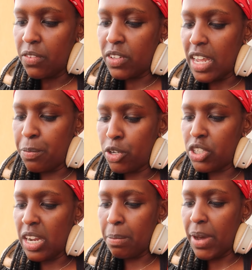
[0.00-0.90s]
for that
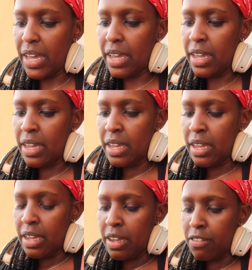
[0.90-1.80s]
portion I buy
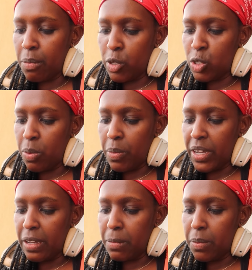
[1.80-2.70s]
from the supermarket